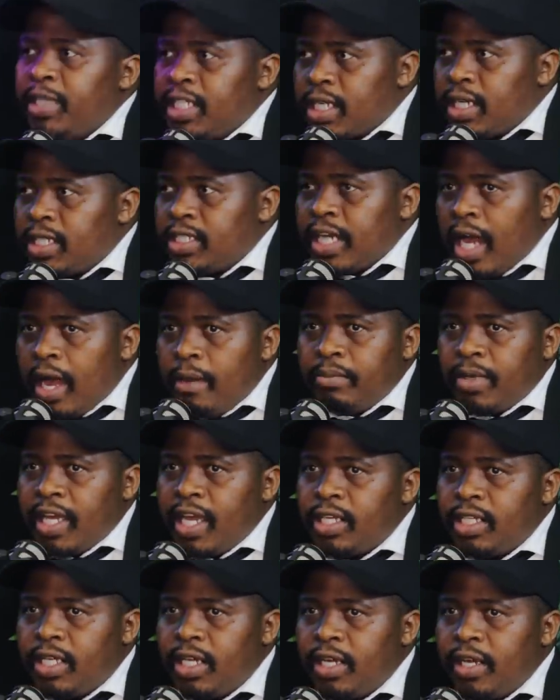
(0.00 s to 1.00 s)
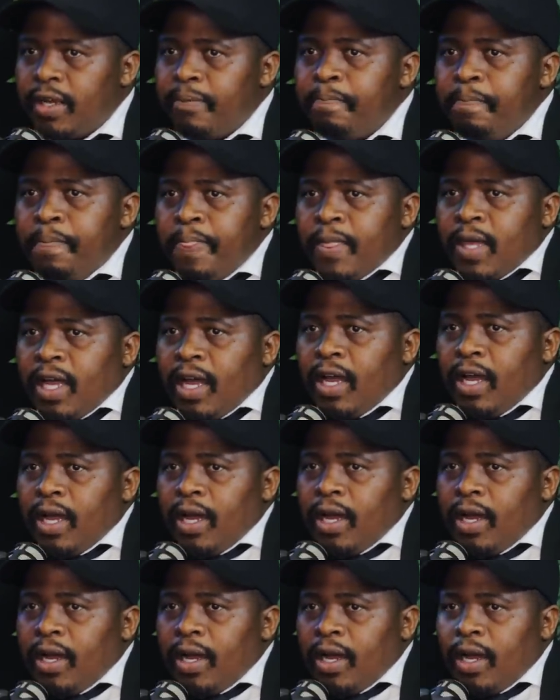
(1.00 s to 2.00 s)
meeting time and the
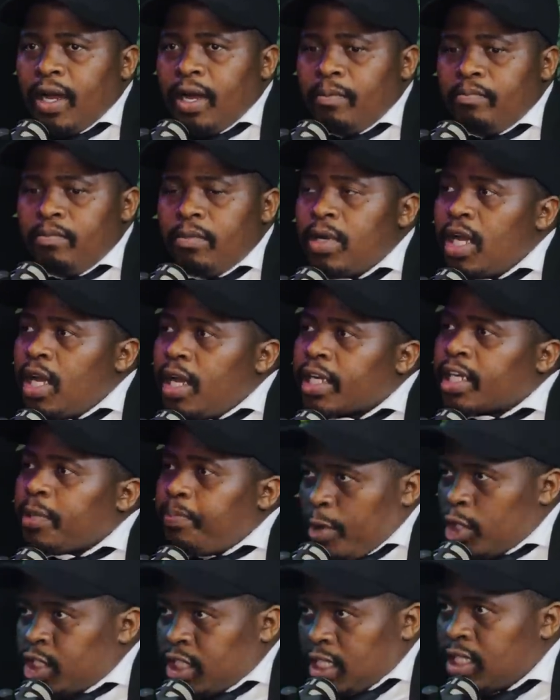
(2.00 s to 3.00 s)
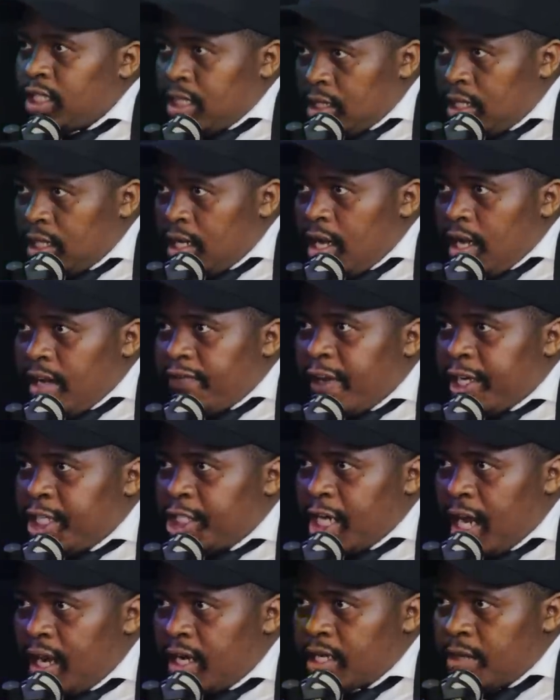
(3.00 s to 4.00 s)
uh, um, reporting
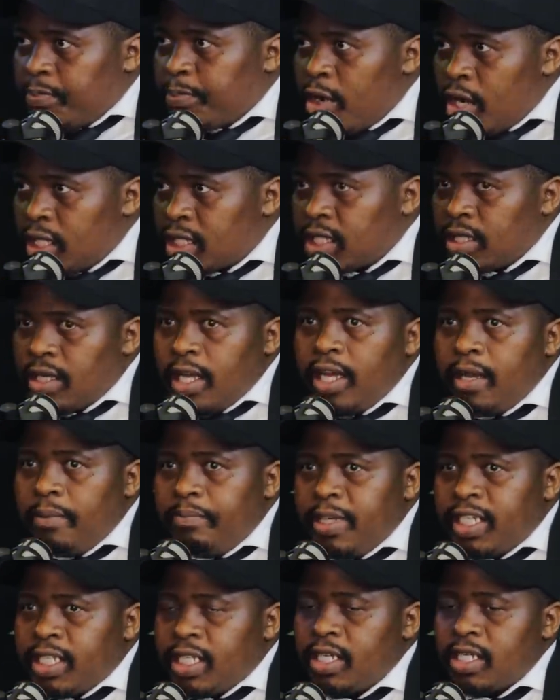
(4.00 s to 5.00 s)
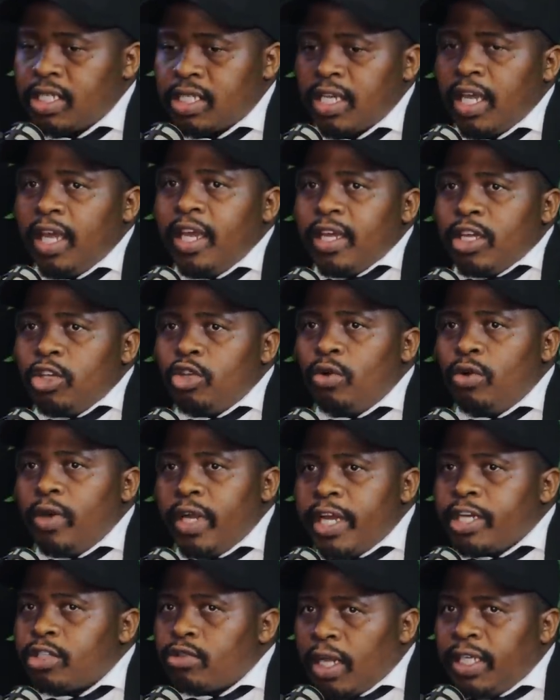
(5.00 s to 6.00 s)
financial report uh, meetings,
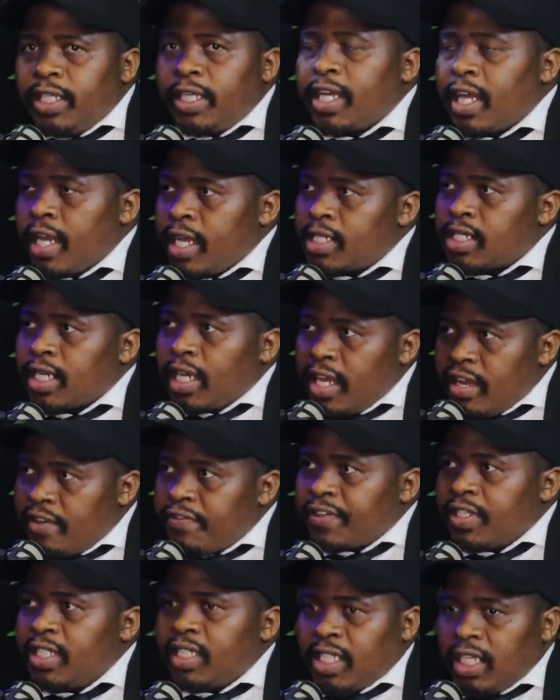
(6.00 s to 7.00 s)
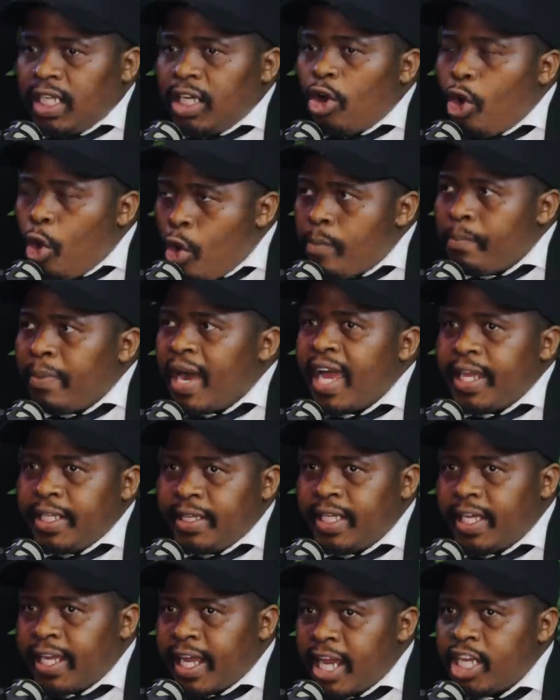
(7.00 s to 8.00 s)
you actually get everything
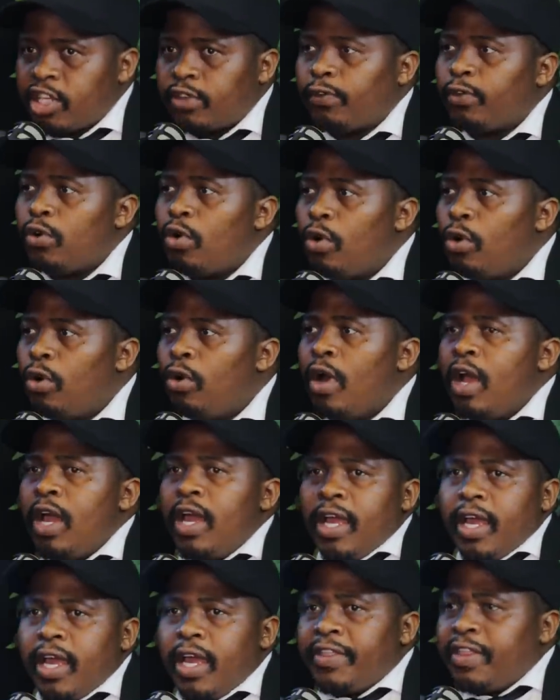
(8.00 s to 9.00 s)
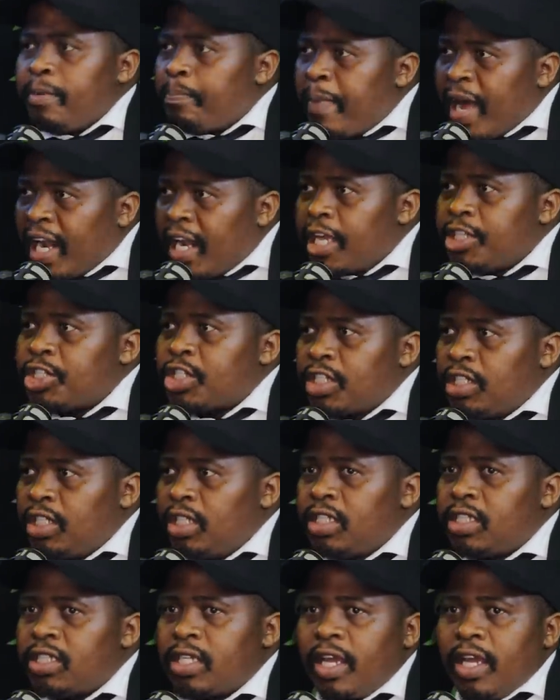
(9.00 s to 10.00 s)
combined, the cash flow, uh, the balance
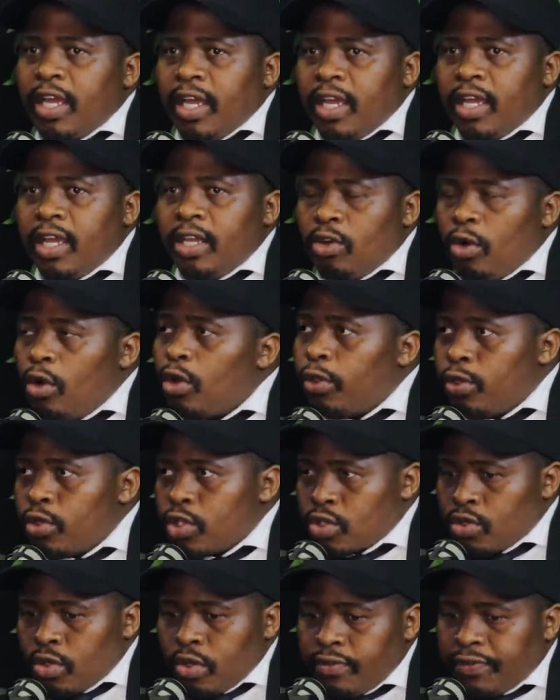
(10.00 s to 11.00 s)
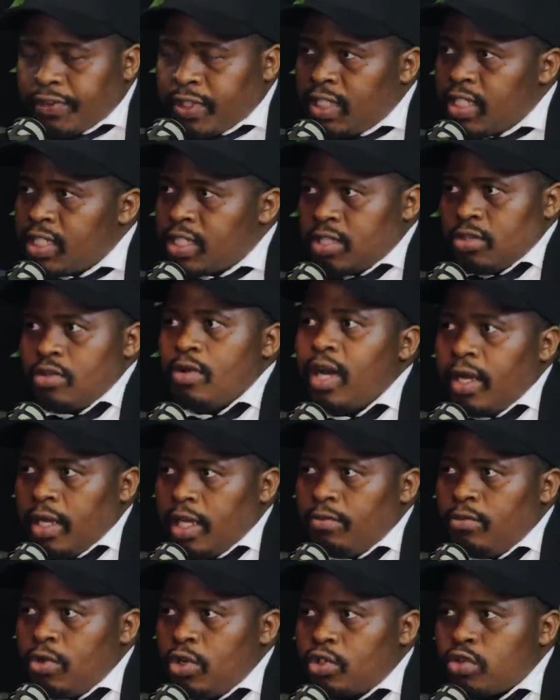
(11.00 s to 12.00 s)
sheet, and all those sort of things you are
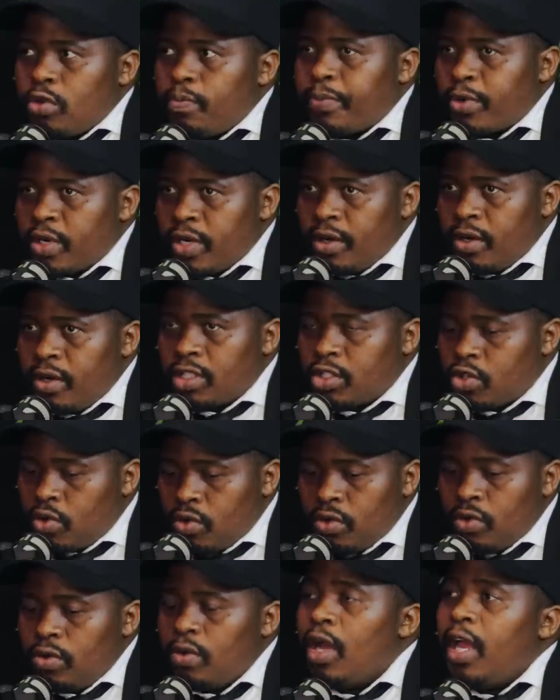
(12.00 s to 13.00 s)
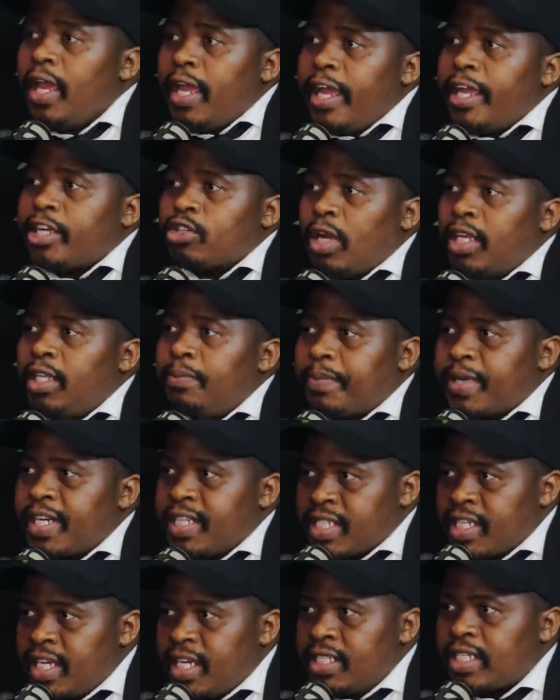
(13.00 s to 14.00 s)
able to, to actually
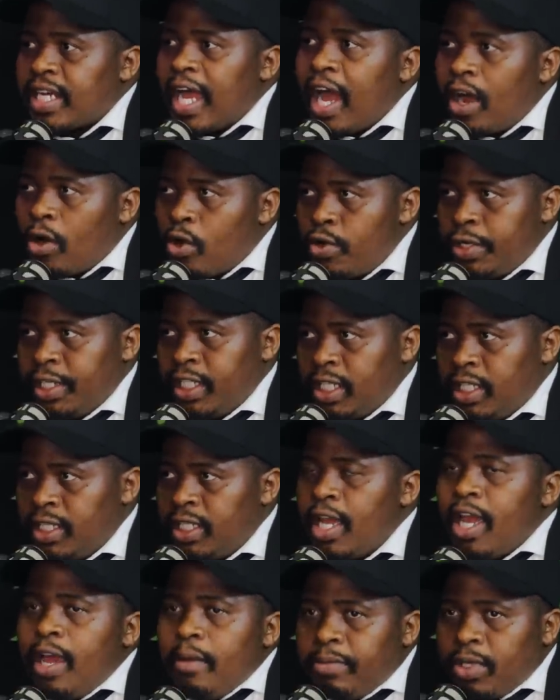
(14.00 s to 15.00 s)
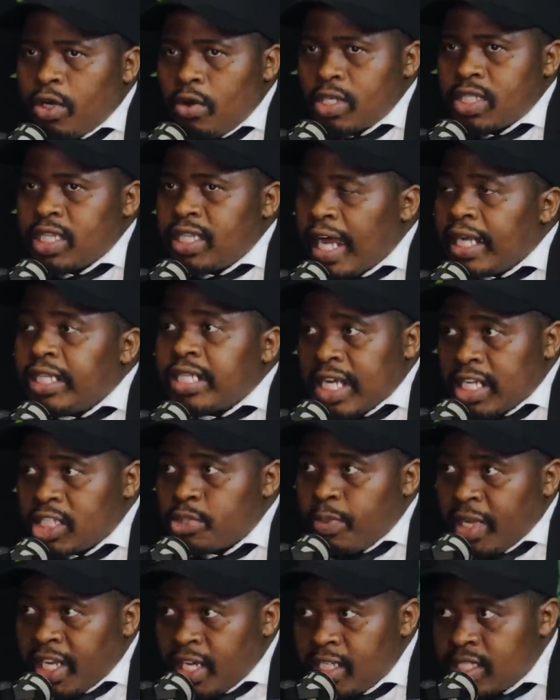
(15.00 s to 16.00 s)
present accordingly because that
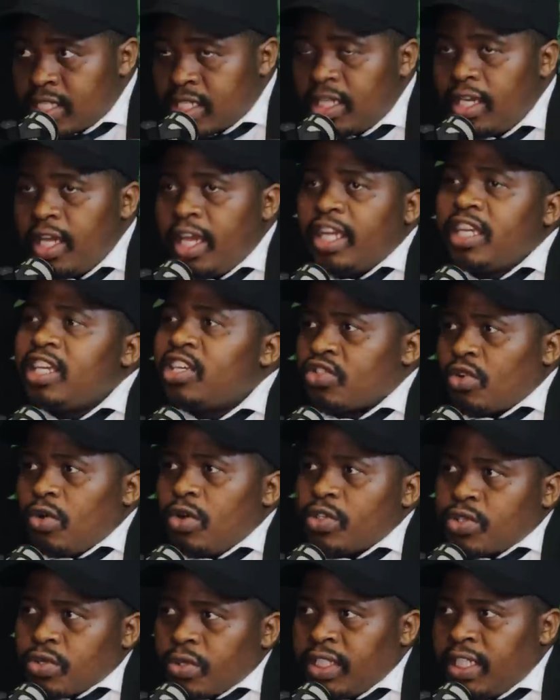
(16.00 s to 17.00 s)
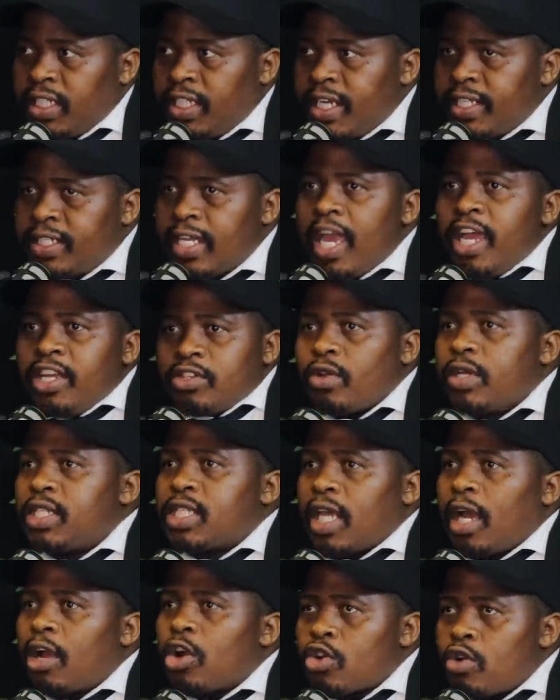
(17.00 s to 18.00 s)
transparency is also needed. So
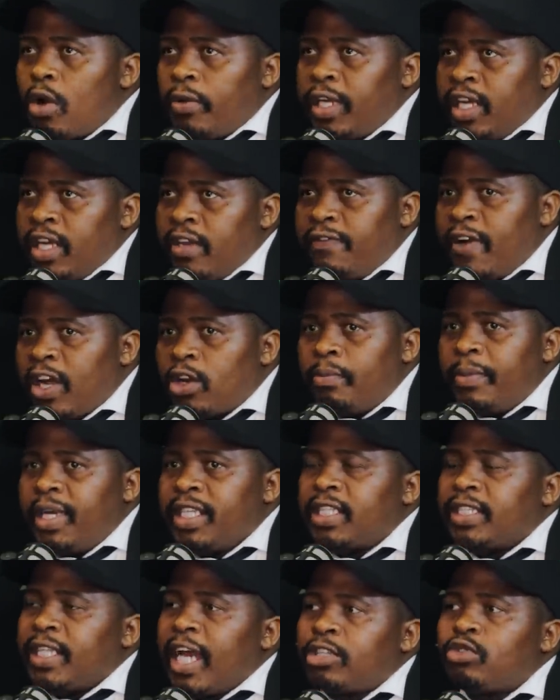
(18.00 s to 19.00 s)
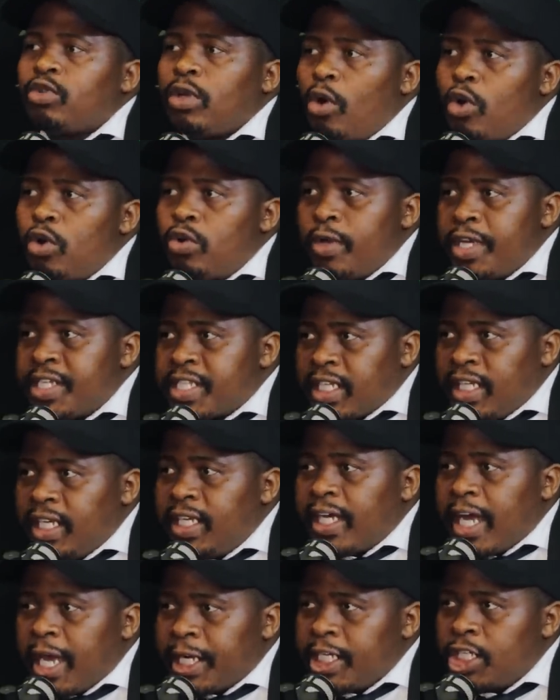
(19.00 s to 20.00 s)
it's a growing environment that we always
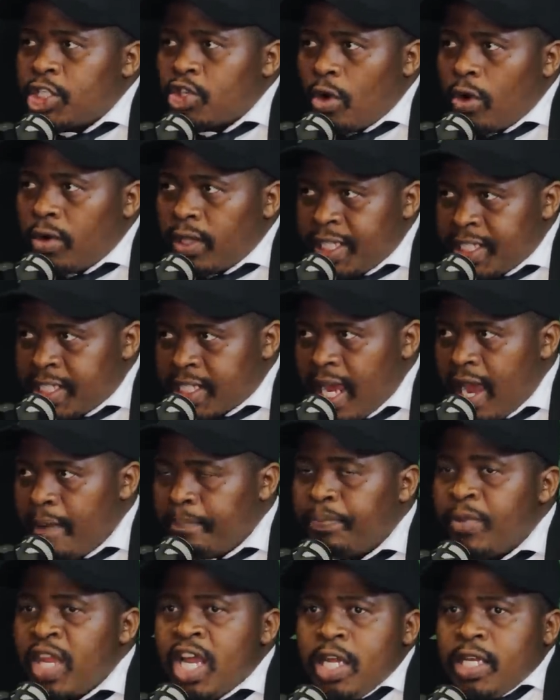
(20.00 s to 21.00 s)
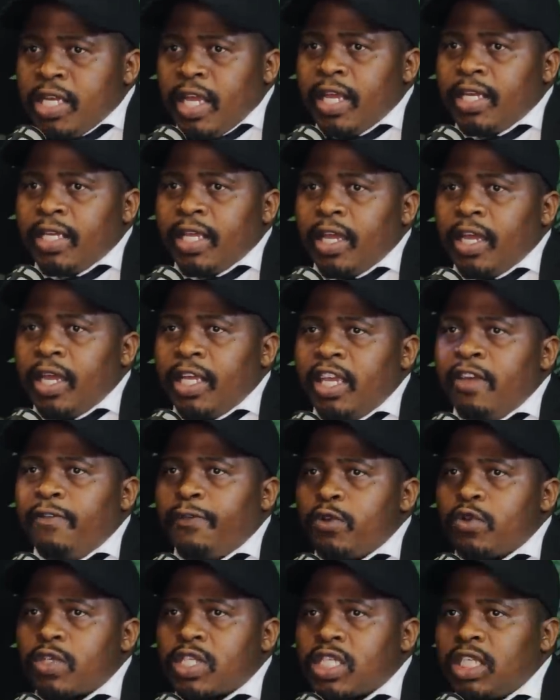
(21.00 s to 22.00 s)
encourage all the time. And uh,
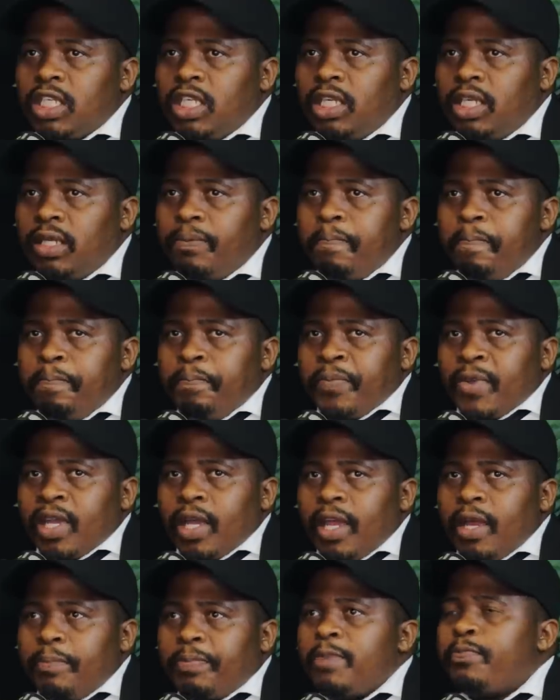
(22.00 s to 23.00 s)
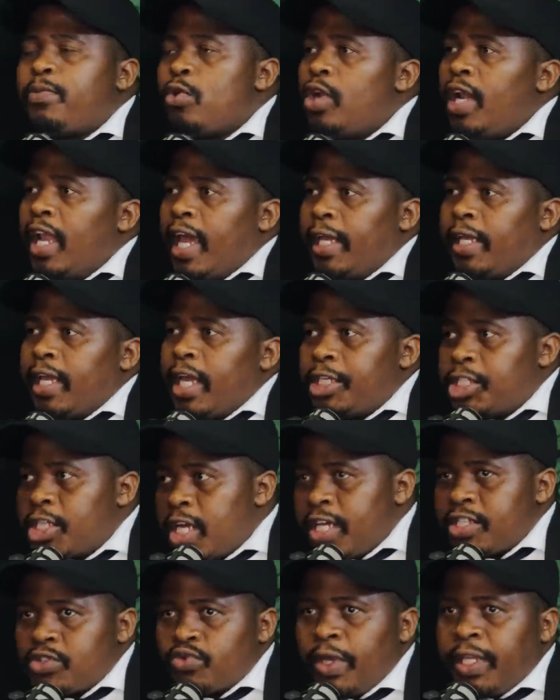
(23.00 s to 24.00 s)
if you see uh, people like
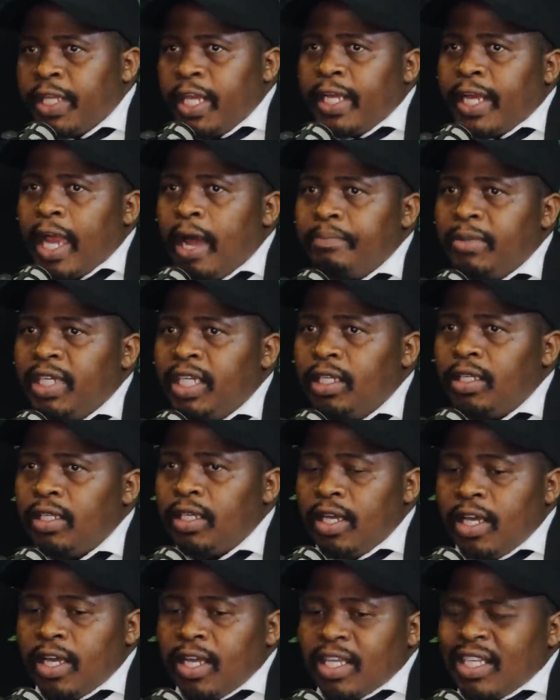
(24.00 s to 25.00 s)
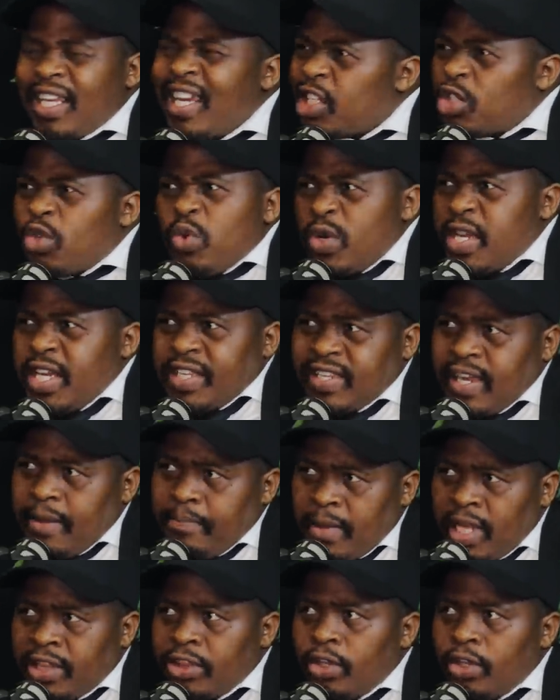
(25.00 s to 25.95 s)
Asians, when they come in, they do the same